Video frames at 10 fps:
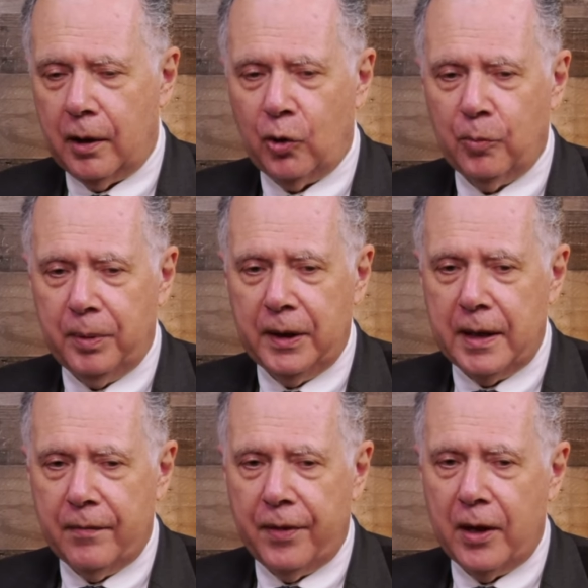and I don't
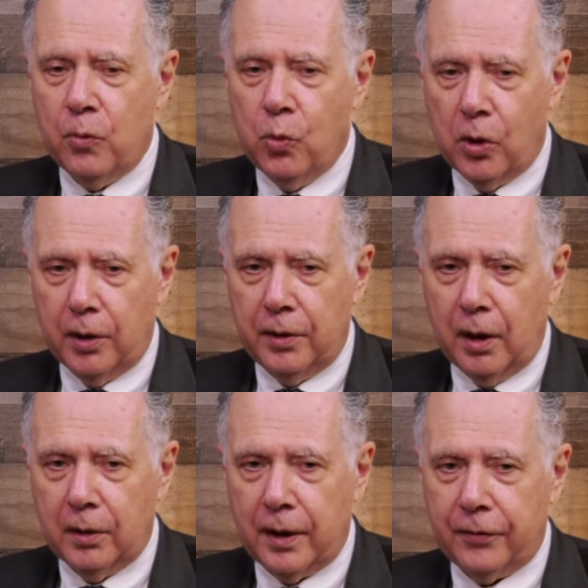believe they would
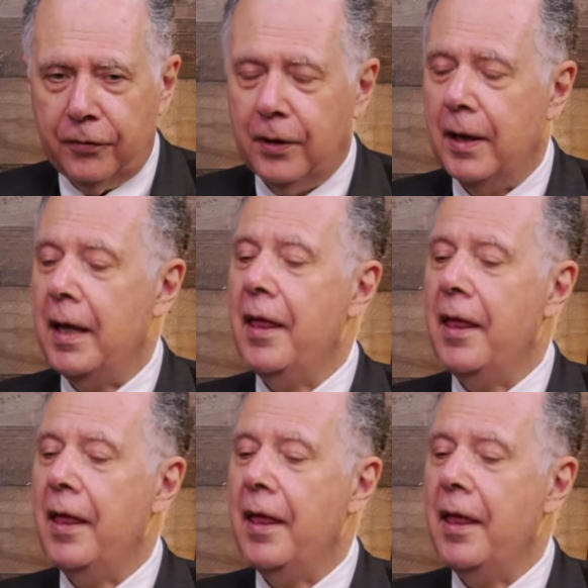unless